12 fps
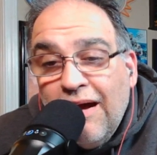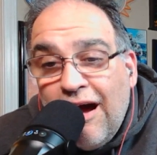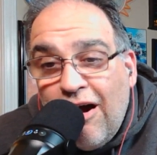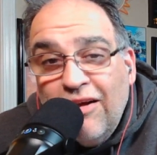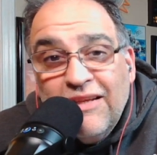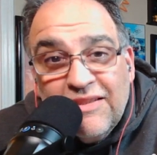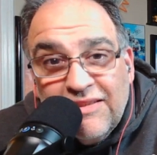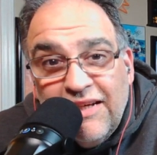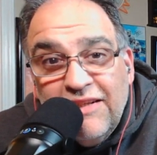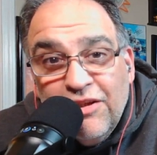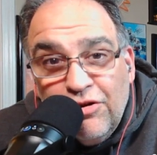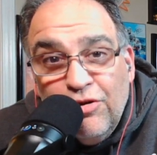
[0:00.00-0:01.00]
All I say
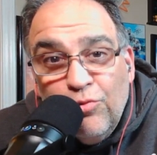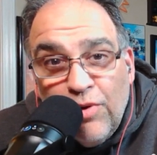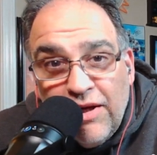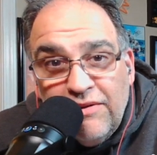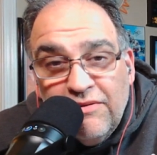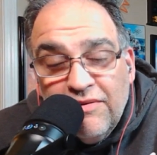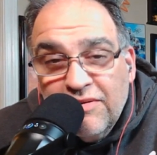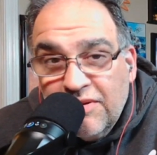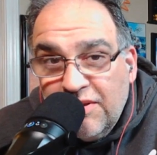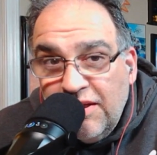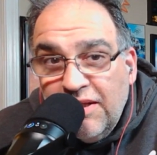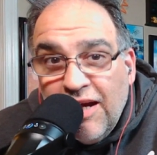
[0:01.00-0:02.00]
in a good way,
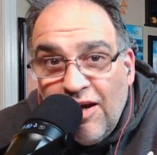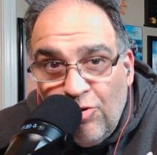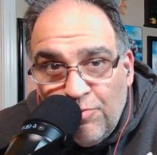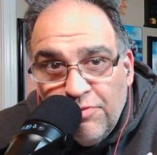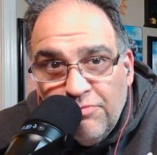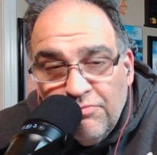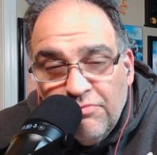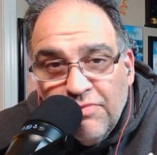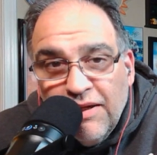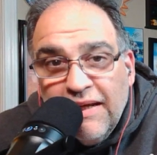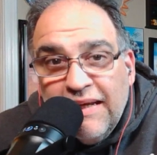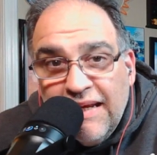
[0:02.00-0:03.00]
seek help.
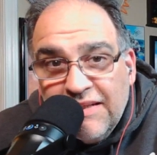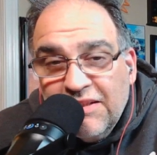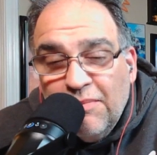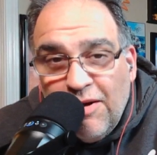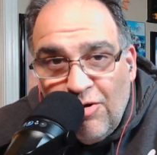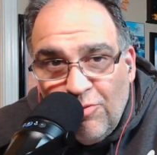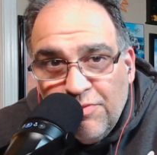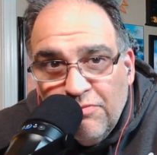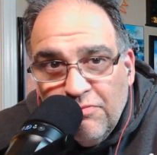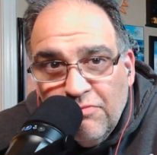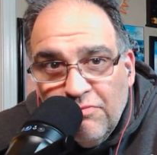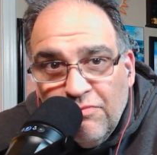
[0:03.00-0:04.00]
Get some help.
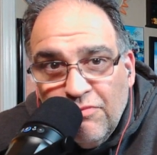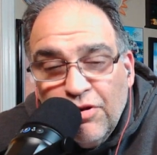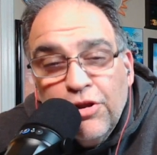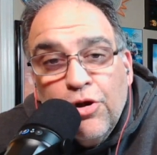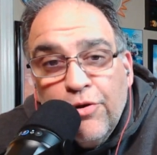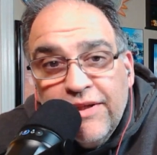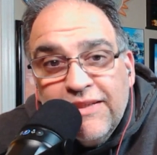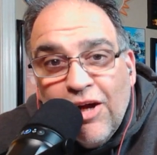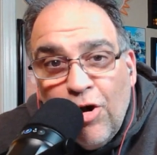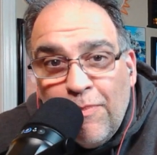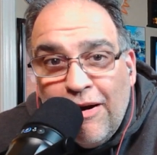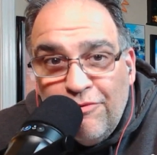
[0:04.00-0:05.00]
There is
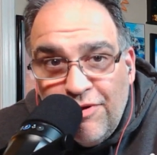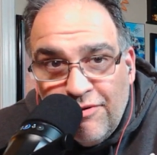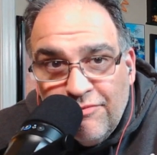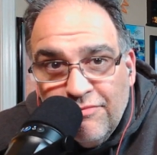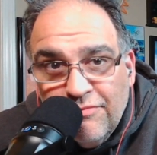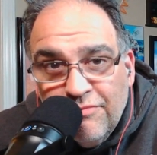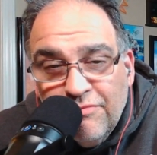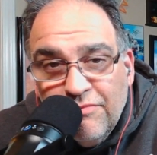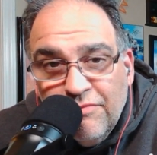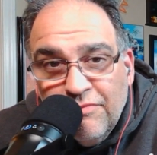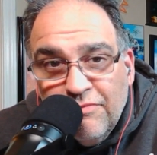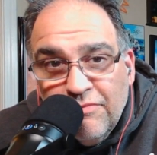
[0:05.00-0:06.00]
help out there.
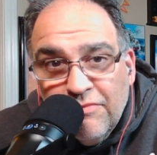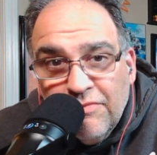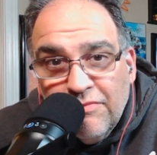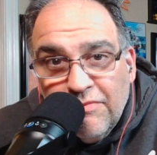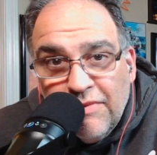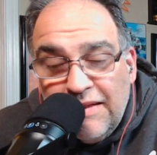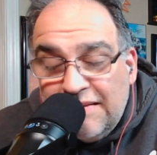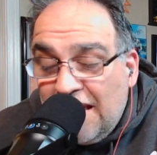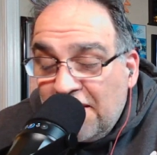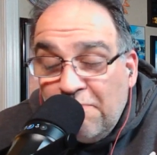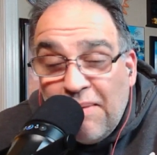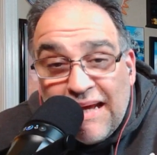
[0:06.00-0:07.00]
He's
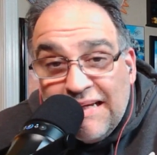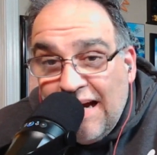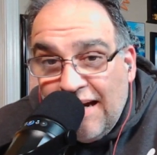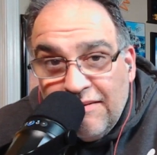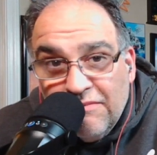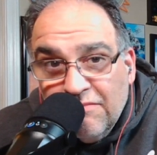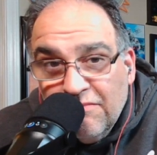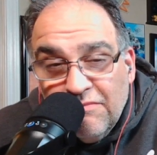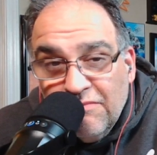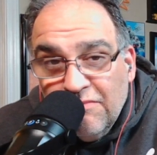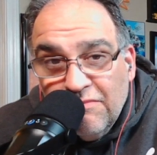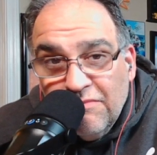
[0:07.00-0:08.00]
not a bad guy.
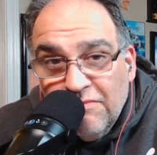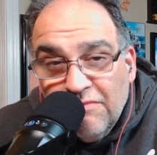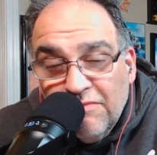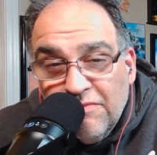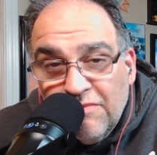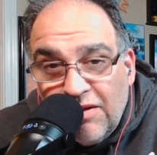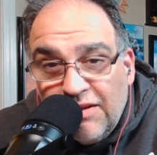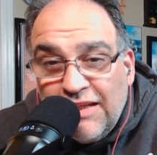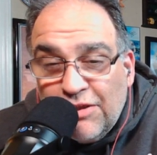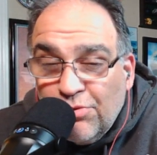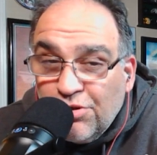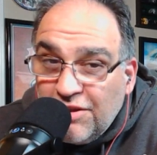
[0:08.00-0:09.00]
Because
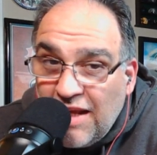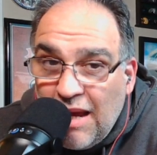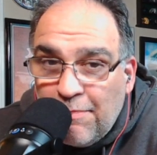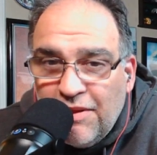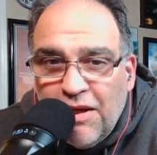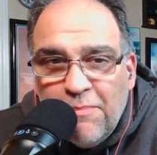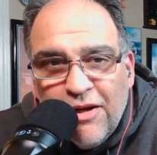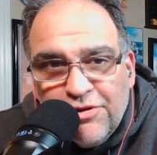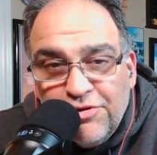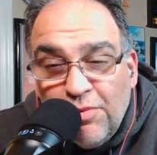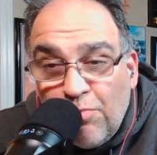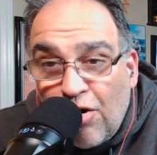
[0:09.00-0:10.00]
that's what's going to happen. Everybody's
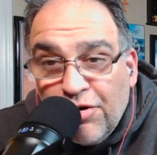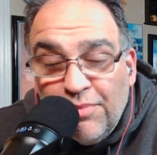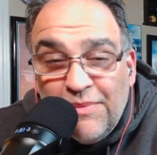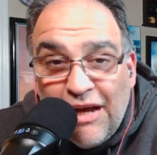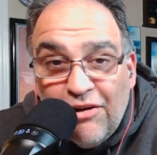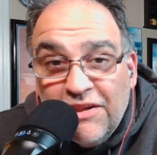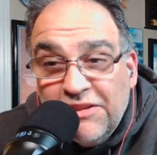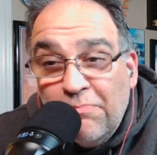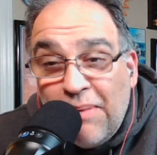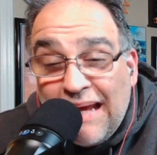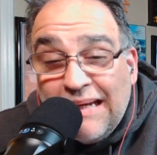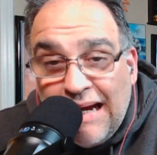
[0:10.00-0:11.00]
going to mark him now as a
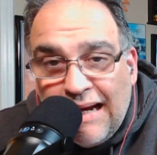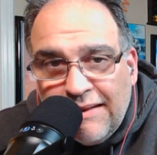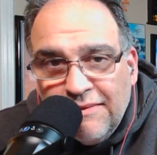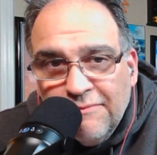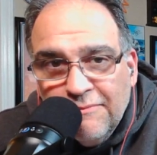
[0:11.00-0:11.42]
bad guy.